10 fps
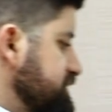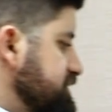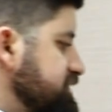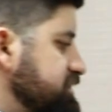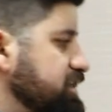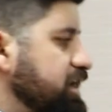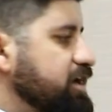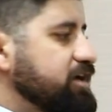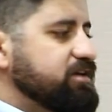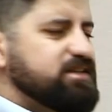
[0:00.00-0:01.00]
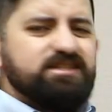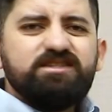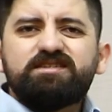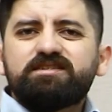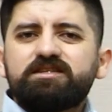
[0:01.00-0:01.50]
just, uh, is
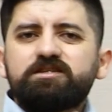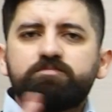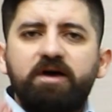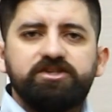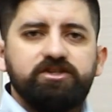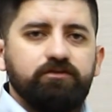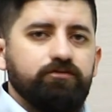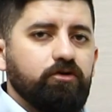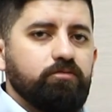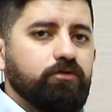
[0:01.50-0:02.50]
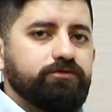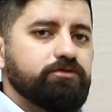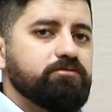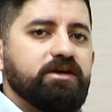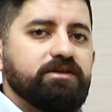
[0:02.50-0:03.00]
just special form of the
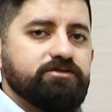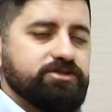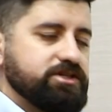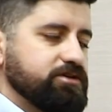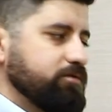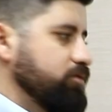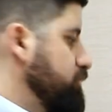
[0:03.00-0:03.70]
remainder theorem,